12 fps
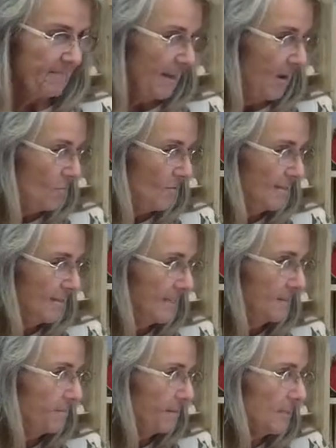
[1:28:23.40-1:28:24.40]
I want to
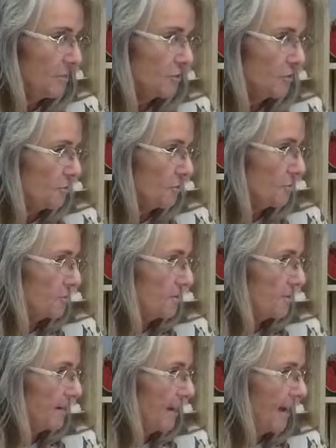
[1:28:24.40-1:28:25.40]
see pictures.
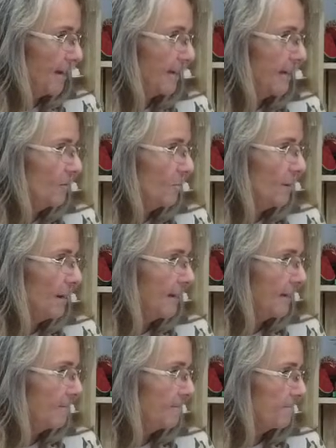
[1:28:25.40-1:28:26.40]
I can't
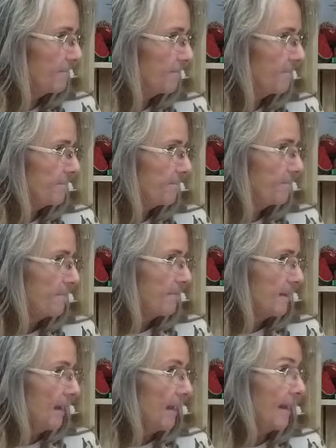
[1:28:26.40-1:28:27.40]
wait.
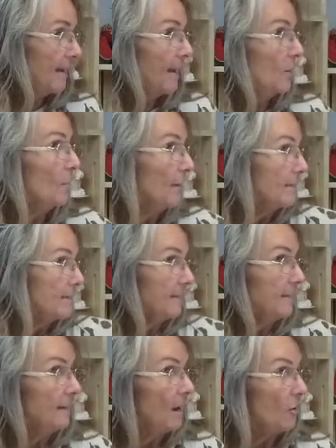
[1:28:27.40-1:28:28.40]
And I can't wait to
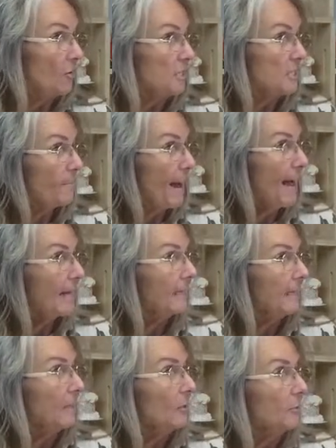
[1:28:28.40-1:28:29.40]
get all the
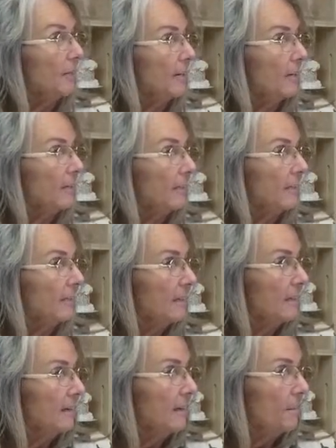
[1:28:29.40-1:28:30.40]
spackling on there and
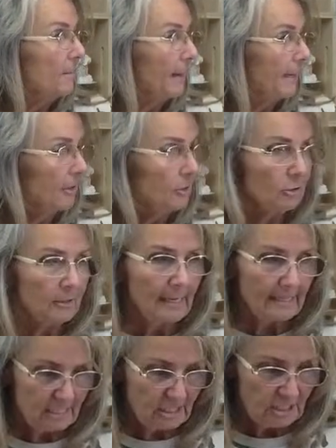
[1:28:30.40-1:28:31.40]
make it look
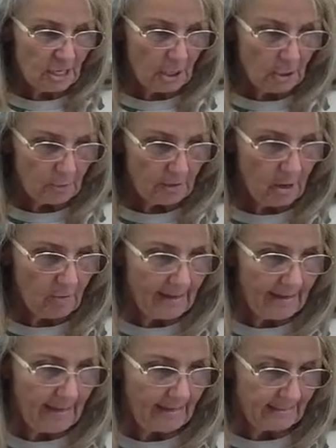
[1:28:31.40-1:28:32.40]
like snow and all
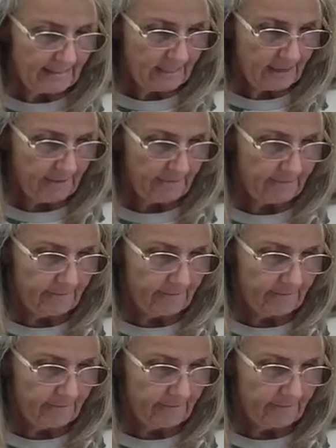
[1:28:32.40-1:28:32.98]
that kind of stuff.